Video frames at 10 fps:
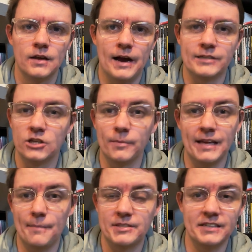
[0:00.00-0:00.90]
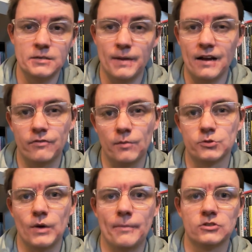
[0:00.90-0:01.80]
And you normally get a percentage back from
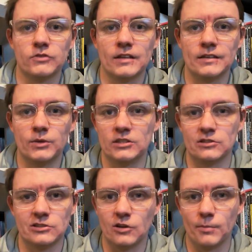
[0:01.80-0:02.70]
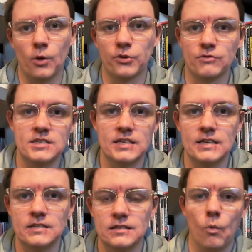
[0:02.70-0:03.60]
Swagbucks directly when you just upload the
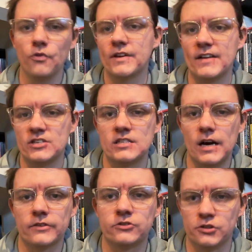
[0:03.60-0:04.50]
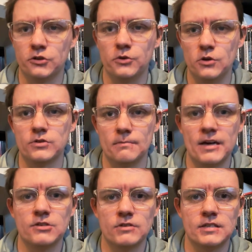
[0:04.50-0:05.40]
receipt. One thing I've actually started to do using
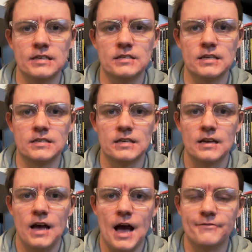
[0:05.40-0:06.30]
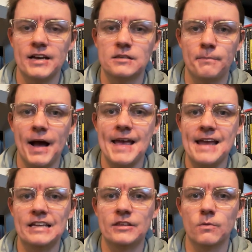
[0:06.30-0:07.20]
Magic Receipts is I've started to buy
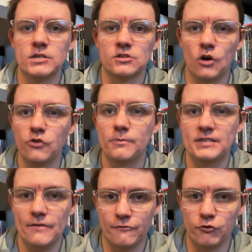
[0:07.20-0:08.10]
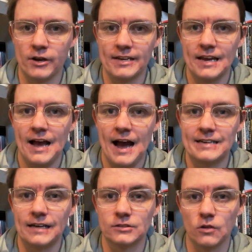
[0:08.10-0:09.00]
anything which is 100% free
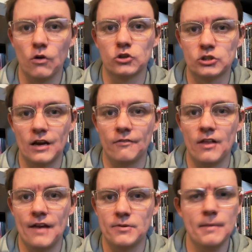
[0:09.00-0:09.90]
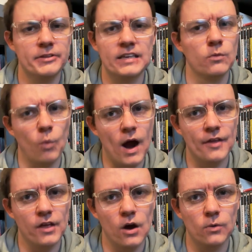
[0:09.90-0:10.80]
and has a long shelf life. You may be thinking, why
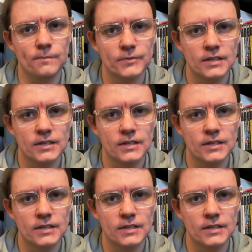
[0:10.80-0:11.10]
though?